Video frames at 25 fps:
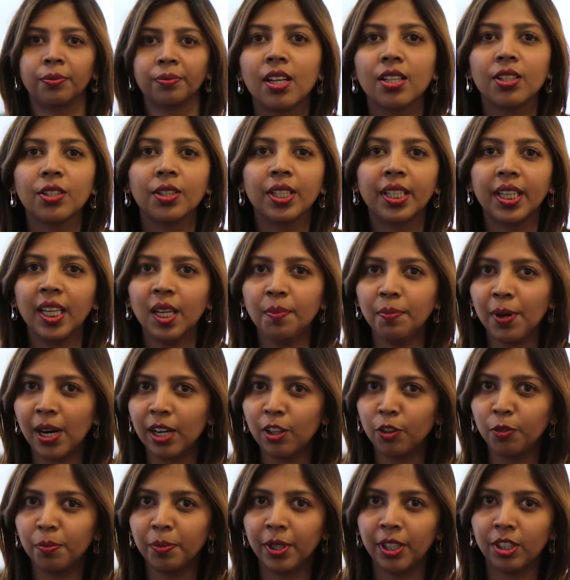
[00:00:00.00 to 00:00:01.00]
So the key part
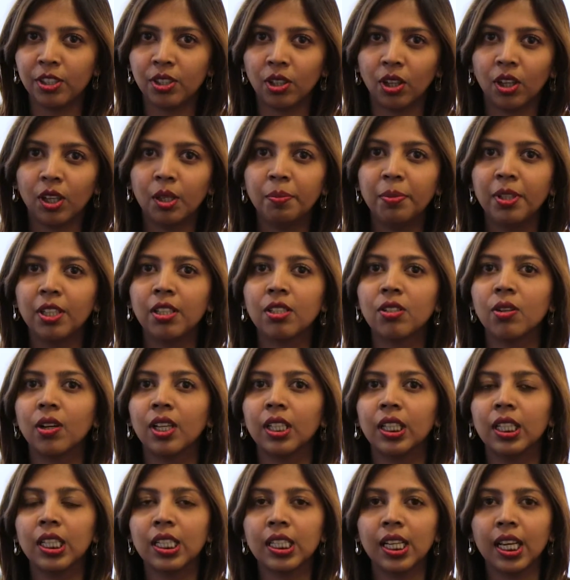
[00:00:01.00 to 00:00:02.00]
of my job is to
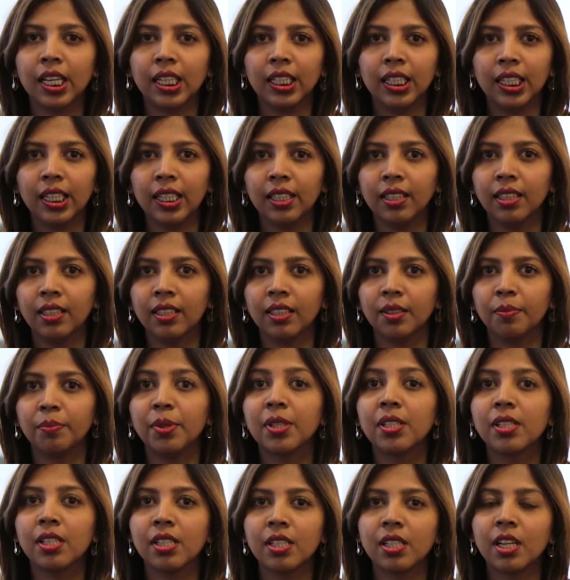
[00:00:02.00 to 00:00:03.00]
understanding the
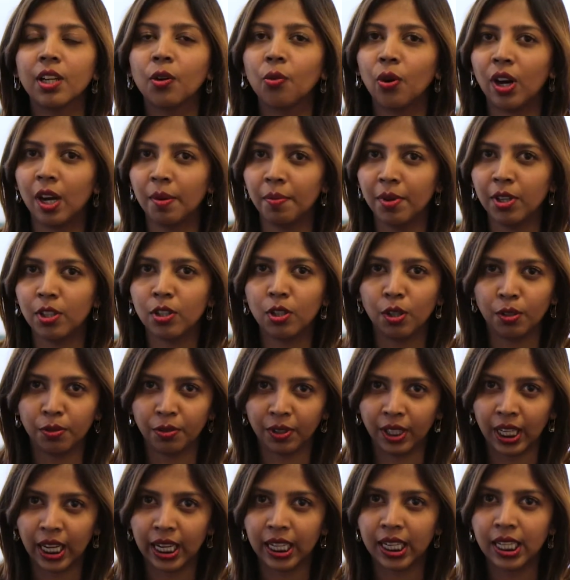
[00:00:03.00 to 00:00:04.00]
business requirements of
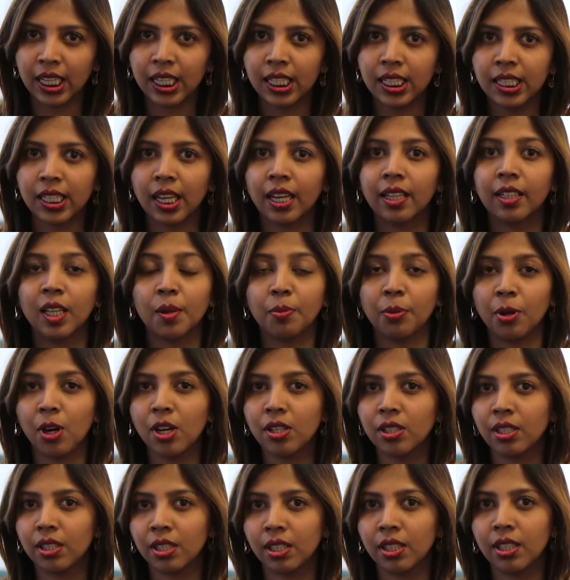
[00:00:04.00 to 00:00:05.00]
clients and their
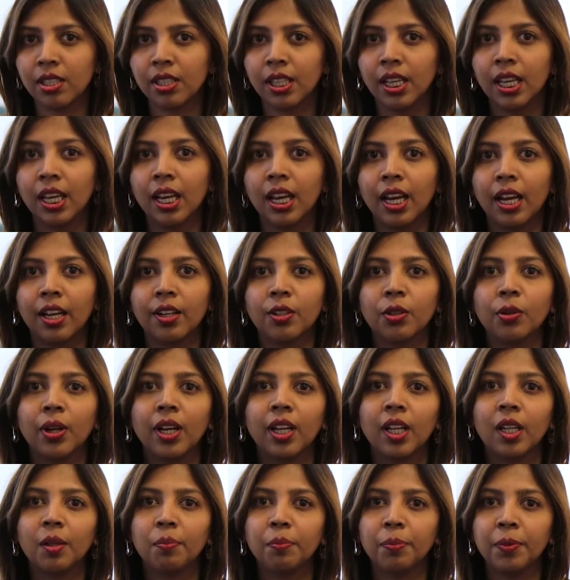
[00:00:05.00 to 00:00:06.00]
processes and to
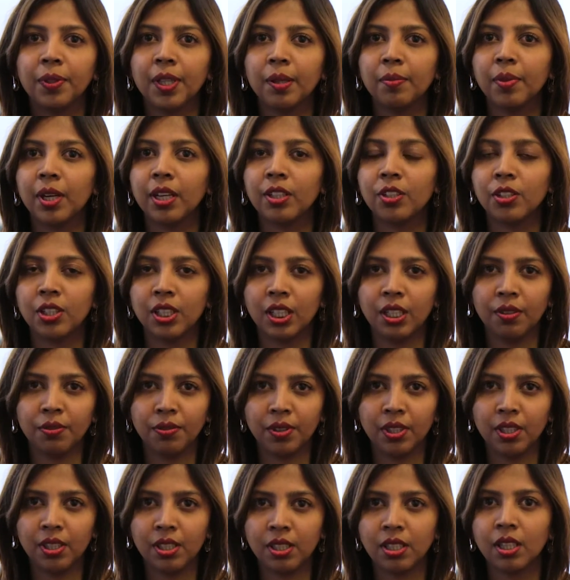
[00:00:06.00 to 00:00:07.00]
help them achieve
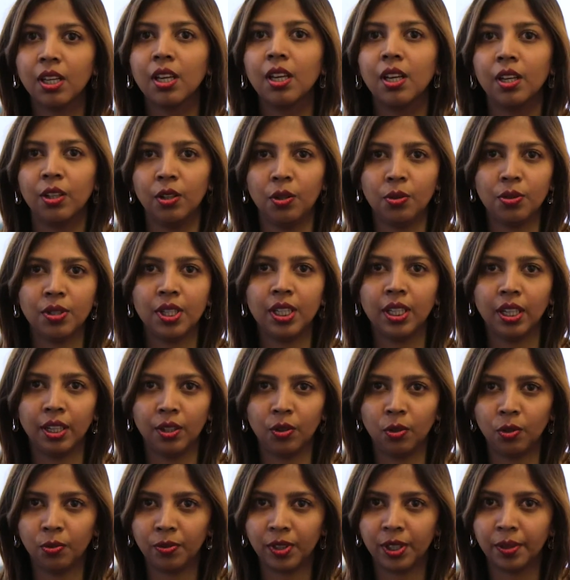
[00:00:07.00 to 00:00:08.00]
this using
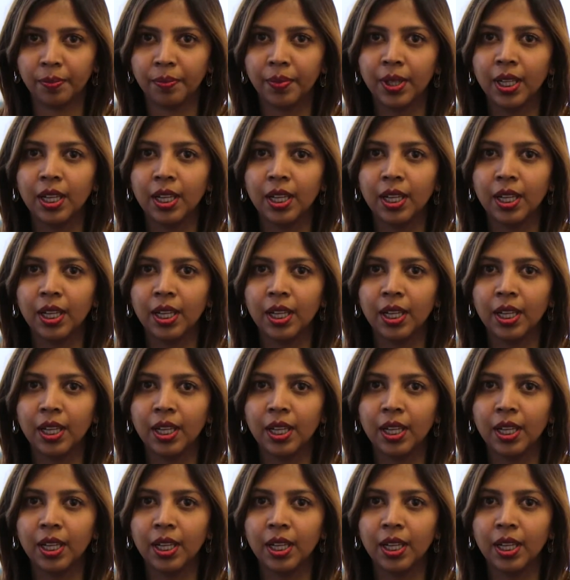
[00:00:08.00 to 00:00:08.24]
Inova.